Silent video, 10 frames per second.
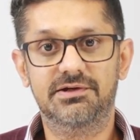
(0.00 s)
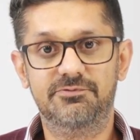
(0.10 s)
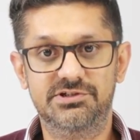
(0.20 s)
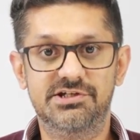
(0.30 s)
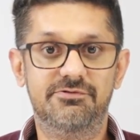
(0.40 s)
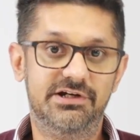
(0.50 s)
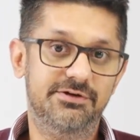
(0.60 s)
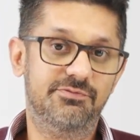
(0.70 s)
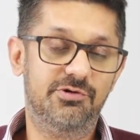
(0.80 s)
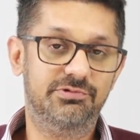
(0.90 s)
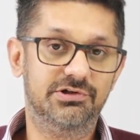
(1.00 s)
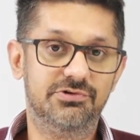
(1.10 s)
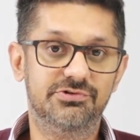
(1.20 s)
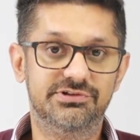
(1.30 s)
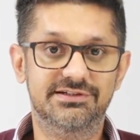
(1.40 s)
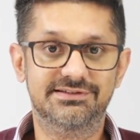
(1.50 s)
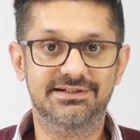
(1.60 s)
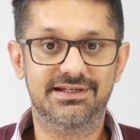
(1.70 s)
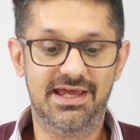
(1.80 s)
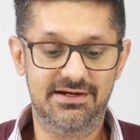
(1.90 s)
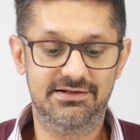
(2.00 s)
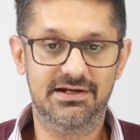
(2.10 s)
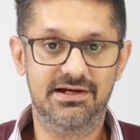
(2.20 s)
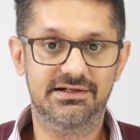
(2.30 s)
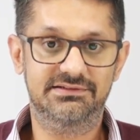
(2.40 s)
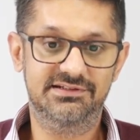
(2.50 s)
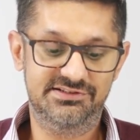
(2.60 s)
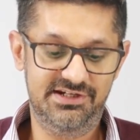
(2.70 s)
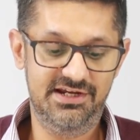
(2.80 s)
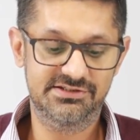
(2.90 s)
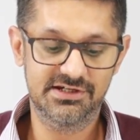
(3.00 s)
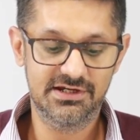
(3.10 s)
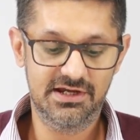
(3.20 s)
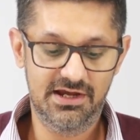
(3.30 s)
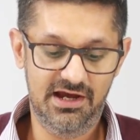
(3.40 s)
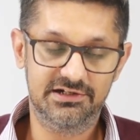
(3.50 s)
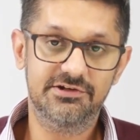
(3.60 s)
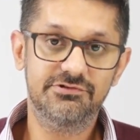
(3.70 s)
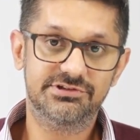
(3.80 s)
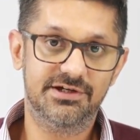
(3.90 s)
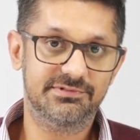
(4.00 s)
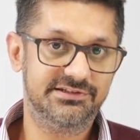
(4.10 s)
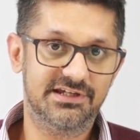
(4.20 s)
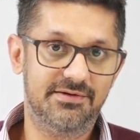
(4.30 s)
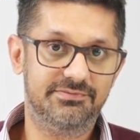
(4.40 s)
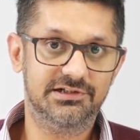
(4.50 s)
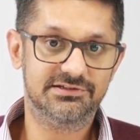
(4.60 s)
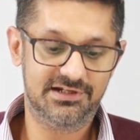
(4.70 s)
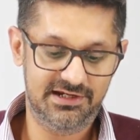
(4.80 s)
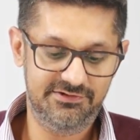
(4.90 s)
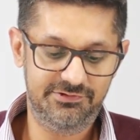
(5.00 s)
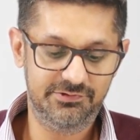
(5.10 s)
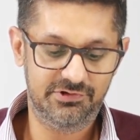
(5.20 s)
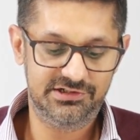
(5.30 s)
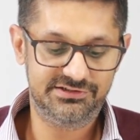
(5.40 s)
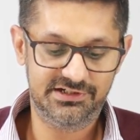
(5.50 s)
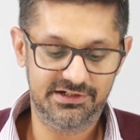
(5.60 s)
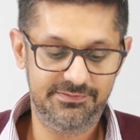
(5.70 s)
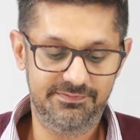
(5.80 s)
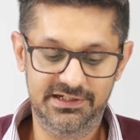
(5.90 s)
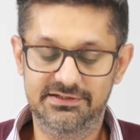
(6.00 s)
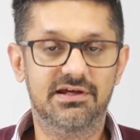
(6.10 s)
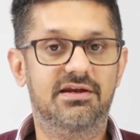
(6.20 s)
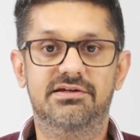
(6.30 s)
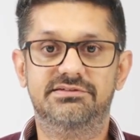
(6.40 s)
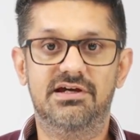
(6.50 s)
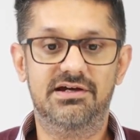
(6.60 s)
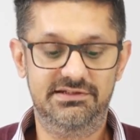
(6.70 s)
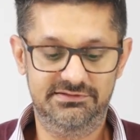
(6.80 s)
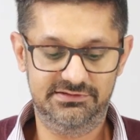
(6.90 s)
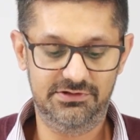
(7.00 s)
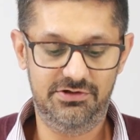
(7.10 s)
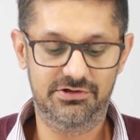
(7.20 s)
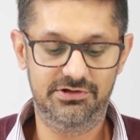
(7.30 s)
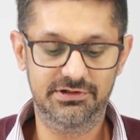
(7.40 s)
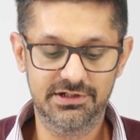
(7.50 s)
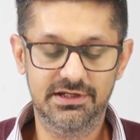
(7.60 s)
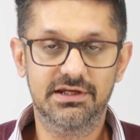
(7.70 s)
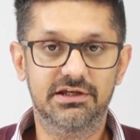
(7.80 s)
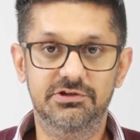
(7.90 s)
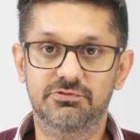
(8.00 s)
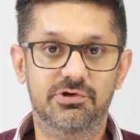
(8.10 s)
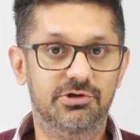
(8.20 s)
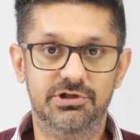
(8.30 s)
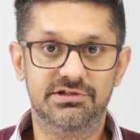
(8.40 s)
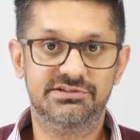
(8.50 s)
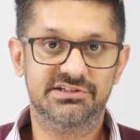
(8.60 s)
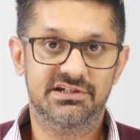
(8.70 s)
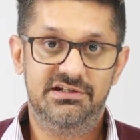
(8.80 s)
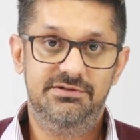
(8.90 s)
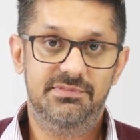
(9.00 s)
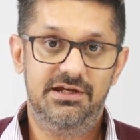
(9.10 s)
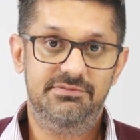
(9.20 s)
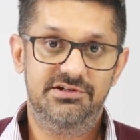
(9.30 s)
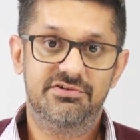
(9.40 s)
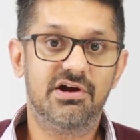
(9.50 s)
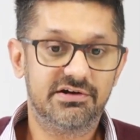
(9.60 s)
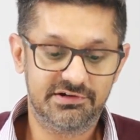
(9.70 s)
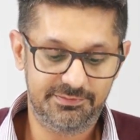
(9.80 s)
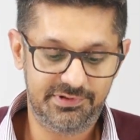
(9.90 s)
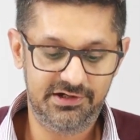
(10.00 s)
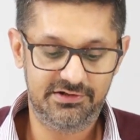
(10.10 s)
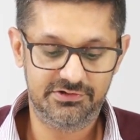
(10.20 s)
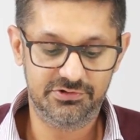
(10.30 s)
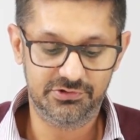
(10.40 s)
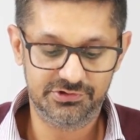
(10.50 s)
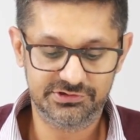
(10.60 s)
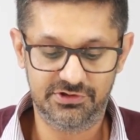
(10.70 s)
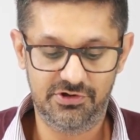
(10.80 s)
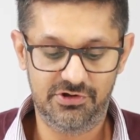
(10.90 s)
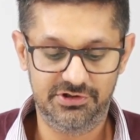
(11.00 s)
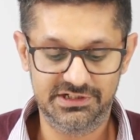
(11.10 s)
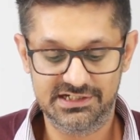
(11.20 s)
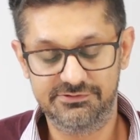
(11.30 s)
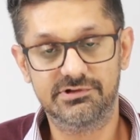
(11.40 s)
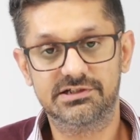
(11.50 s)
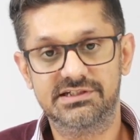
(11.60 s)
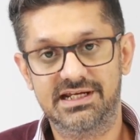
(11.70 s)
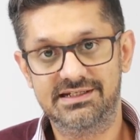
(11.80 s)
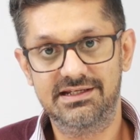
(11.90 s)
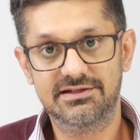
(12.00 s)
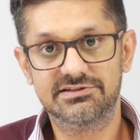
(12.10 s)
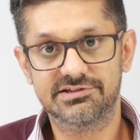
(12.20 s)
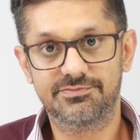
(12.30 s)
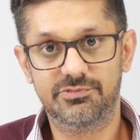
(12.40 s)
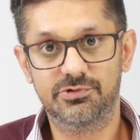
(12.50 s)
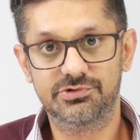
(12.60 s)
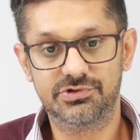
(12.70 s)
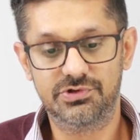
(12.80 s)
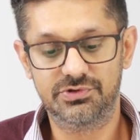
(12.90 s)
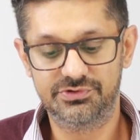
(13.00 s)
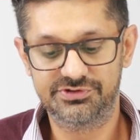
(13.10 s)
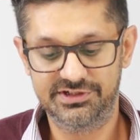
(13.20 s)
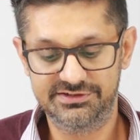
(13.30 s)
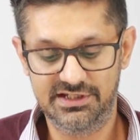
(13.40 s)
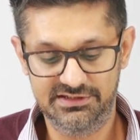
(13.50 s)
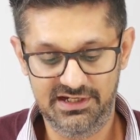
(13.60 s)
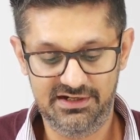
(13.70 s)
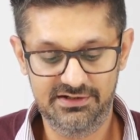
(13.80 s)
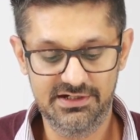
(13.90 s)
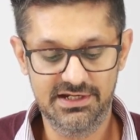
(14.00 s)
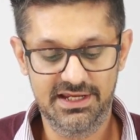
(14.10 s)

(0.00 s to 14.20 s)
which are very popular courses in Canada at this stage. I'll give you some examples, like if you want to study big data science, or you want to study maybe truck repair course, or network technical support courses are there.